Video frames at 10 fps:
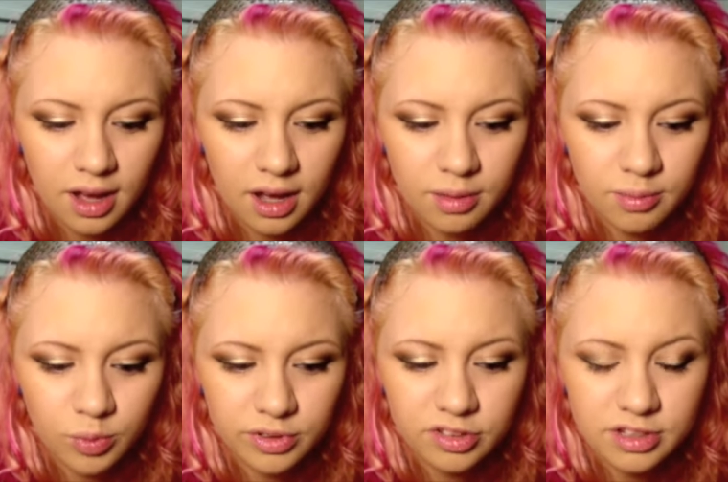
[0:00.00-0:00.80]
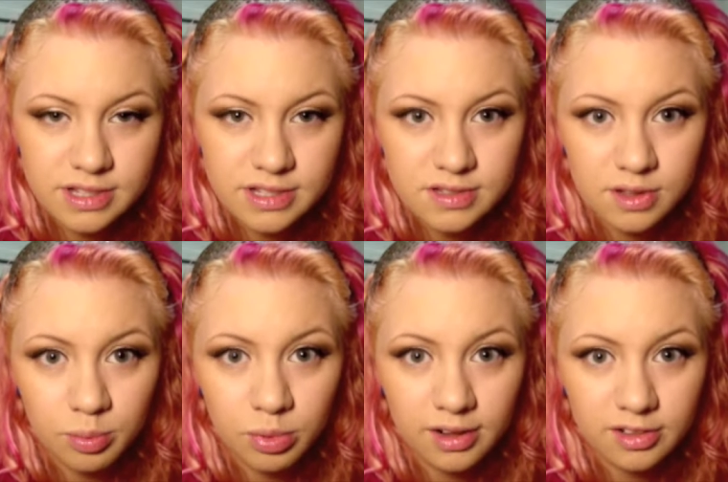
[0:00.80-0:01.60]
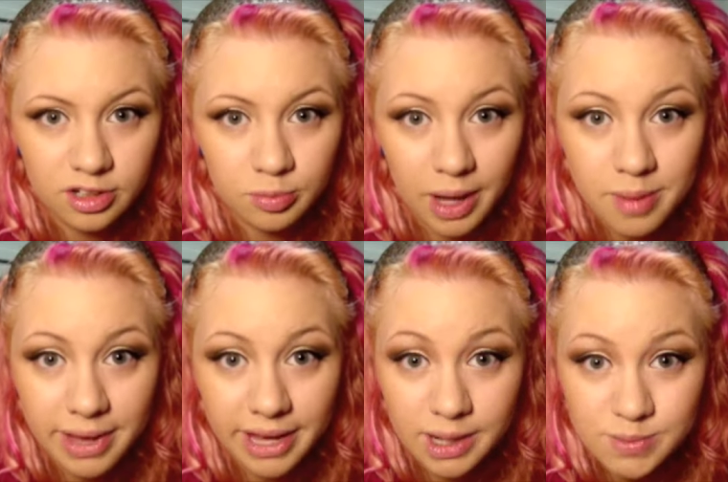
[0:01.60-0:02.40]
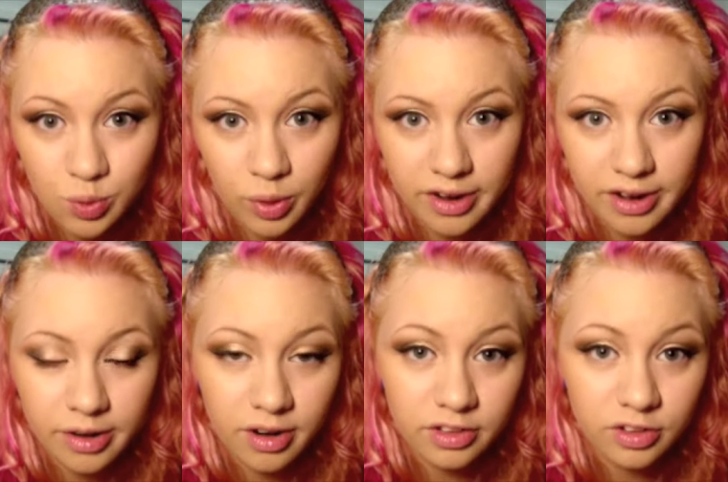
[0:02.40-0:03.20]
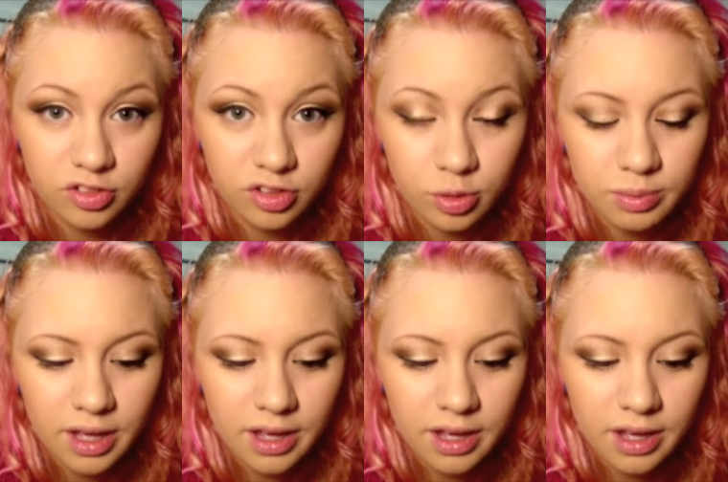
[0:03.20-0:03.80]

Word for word: um, which is a project by Makeup Square here on YouTube.